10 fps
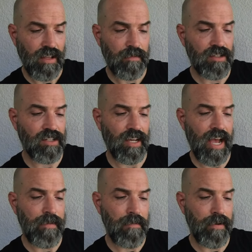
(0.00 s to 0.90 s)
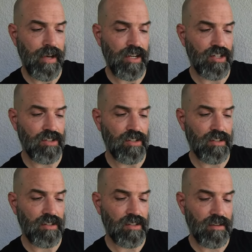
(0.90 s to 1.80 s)
me see, how many pages is
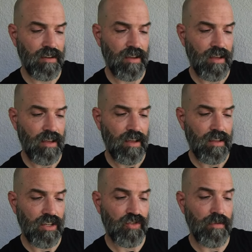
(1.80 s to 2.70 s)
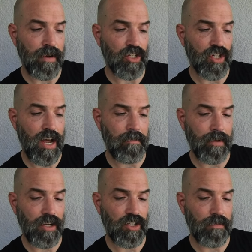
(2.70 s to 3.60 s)
this? This is written by John
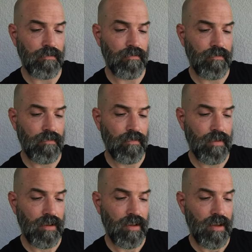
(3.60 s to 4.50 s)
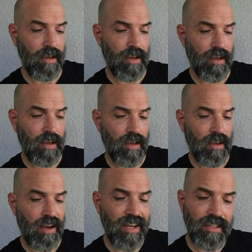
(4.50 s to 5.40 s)
Meacham.
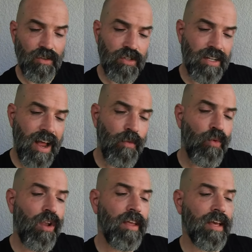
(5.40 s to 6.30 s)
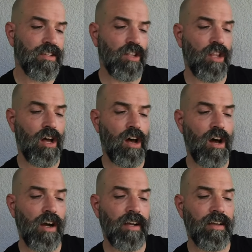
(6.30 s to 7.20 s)
Okay, so it's not really as
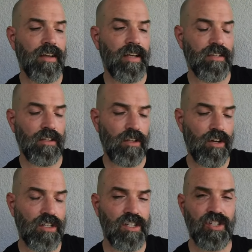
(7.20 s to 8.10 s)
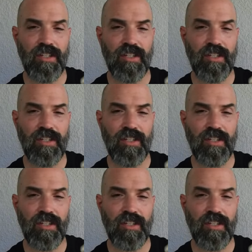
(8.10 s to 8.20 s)
long as it looks. It's